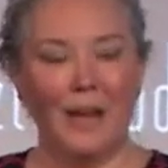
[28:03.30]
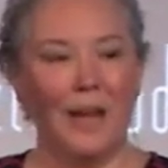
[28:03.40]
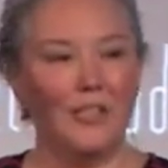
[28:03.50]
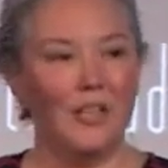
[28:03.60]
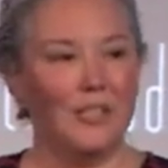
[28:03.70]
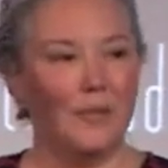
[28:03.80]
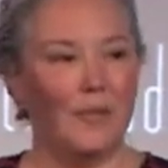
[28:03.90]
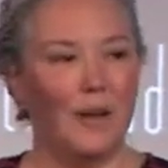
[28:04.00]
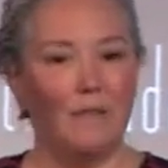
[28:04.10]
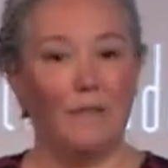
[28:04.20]
Not just so
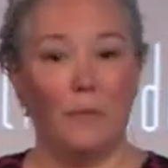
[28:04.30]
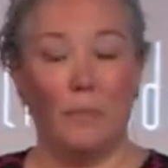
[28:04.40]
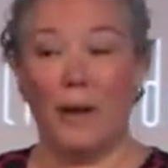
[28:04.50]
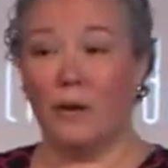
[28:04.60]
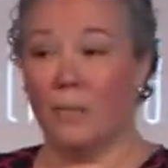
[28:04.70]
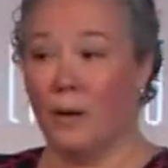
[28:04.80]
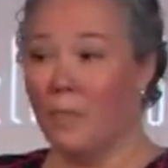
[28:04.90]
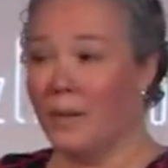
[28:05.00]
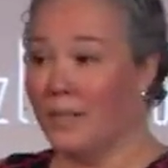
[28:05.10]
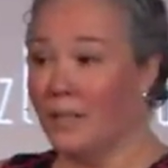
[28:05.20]
that I feel better
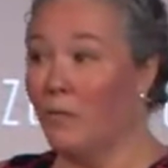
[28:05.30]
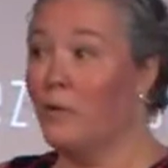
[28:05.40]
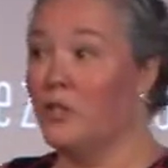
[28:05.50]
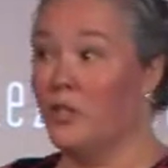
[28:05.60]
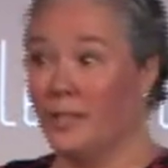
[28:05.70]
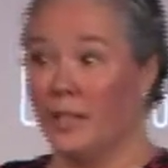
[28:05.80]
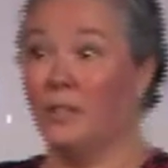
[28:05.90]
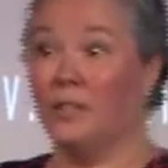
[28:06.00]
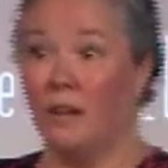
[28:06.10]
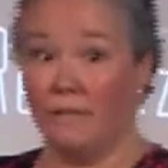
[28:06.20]
about myself, which is a
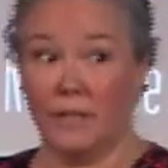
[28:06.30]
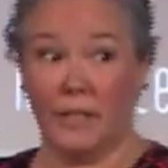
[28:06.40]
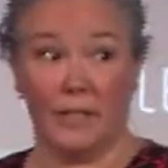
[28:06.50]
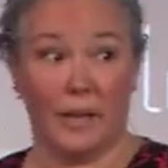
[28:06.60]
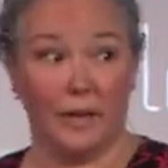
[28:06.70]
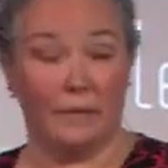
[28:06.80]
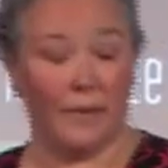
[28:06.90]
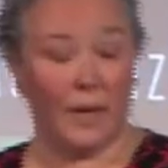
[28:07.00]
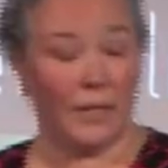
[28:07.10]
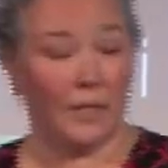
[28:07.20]
lovely side
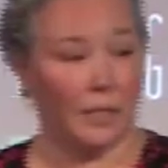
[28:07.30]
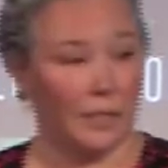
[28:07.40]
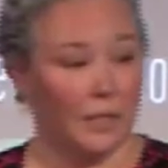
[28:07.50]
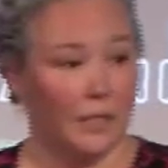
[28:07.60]
effect,